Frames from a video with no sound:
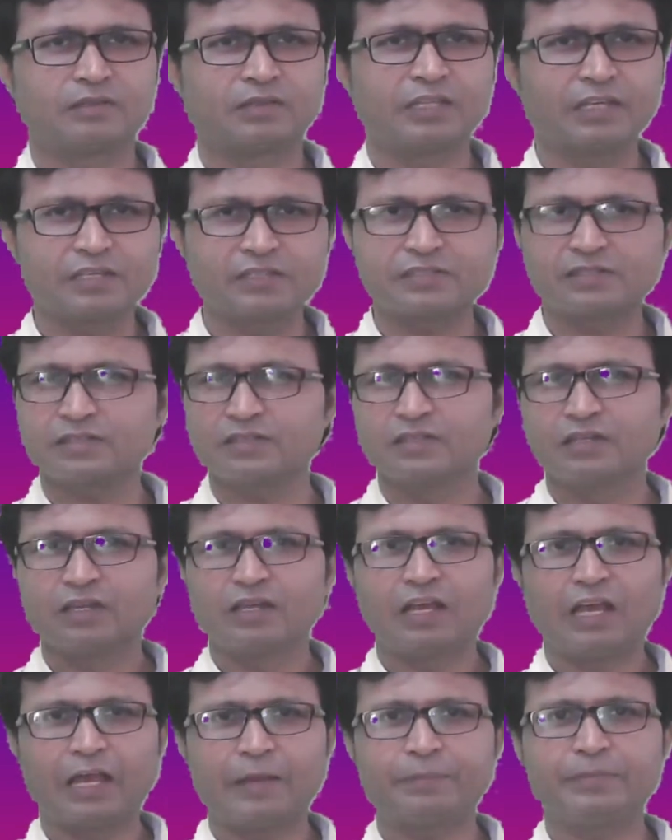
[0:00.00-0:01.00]
things
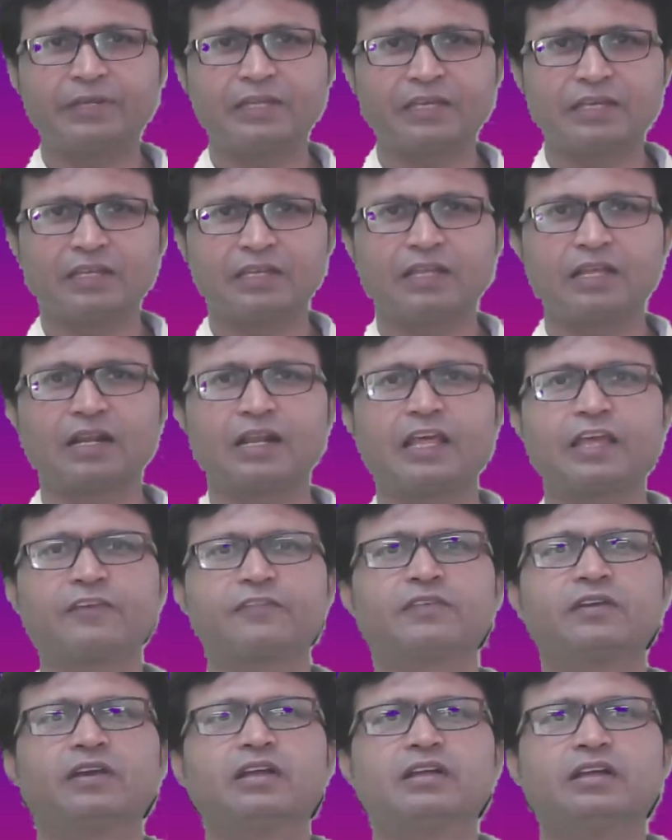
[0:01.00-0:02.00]
happening in our life,